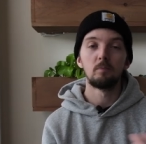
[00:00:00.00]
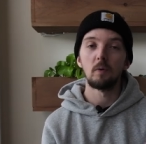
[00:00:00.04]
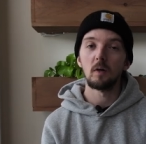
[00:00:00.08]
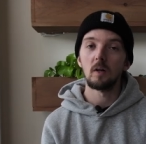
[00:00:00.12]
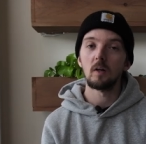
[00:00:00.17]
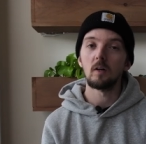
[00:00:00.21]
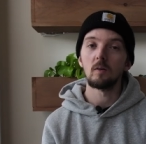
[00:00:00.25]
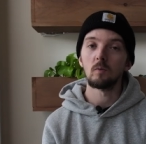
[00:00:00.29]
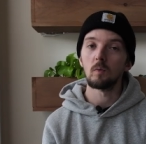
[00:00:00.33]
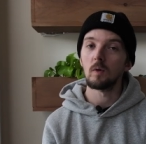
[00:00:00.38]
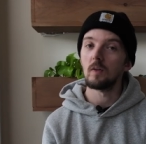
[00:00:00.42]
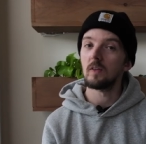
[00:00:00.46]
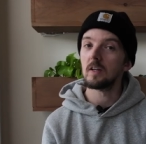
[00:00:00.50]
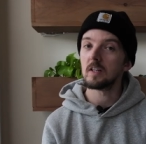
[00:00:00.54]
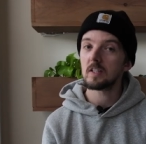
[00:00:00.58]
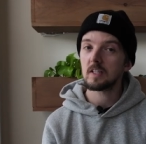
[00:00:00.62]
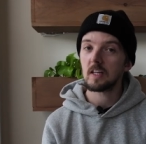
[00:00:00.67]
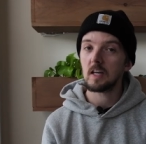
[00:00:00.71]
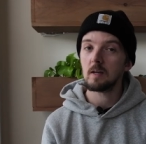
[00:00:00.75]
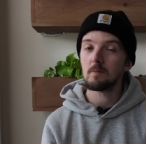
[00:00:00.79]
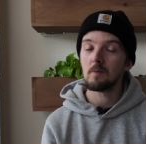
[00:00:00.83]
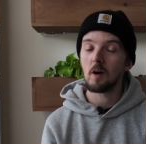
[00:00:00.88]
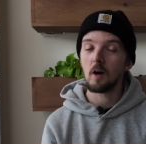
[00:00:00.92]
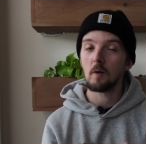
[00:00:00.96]
but when this
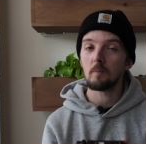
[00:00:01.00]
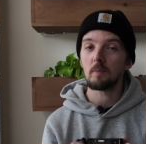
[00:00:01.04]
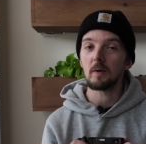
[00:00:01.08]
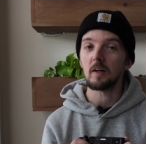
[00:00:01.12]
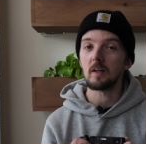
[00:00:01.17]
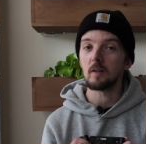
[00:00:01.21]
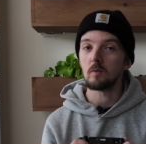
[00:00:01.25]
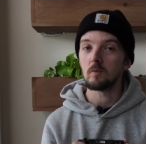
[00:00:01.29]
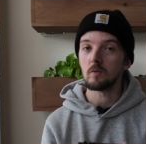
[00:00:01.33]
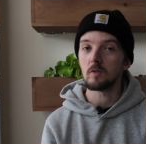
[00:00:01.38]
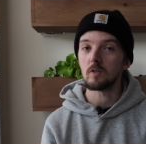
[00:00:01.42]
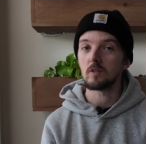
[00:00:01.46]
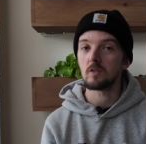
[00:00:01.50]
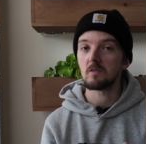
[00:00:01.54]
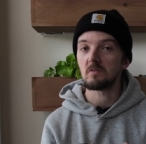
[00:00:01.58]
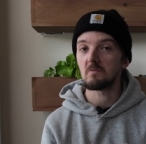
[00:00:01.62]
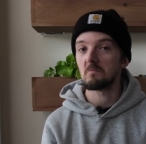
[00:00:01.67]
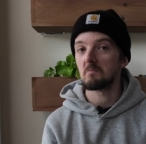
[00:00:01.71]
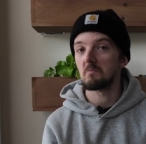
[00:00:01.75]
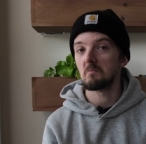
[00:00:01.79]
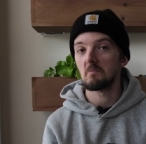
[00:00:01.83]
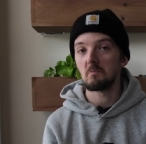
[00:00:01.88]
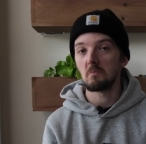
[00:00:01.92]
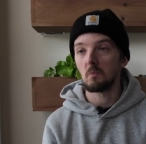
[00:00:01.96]
came up and it was
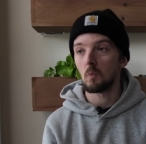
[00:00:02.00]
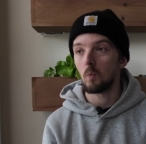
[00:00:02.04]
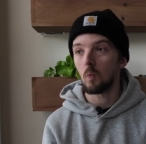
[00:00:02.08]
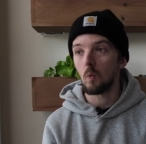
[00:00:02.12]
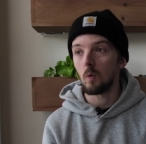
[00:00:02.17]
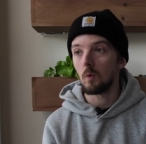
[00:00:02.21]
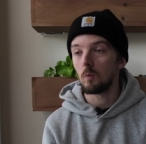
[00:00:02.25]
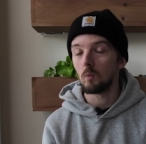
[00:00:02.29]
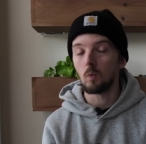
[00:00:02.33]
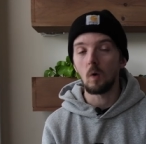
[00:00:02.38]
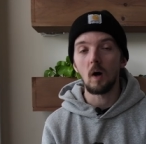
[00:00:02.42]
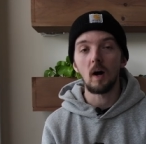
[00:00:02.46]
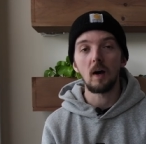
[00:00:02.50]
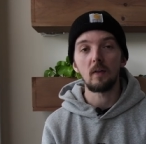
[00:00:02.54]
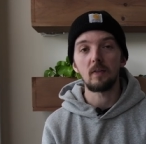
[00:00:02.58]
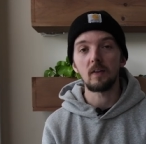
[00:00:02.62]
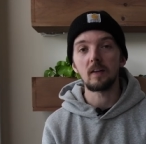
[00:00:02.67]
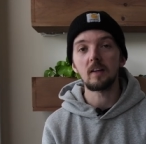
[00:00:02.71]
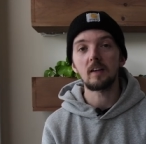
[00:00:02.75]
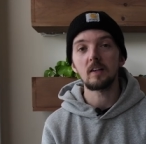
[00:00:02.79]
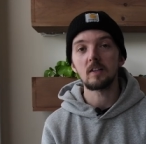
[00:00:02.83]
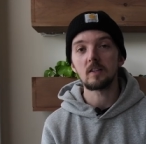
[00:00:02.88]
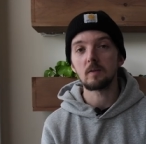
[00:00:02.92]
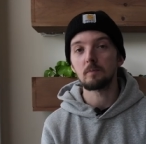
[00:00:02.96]
what I
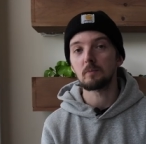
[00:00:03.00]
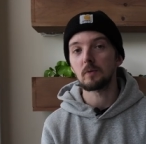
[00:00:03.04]
think is a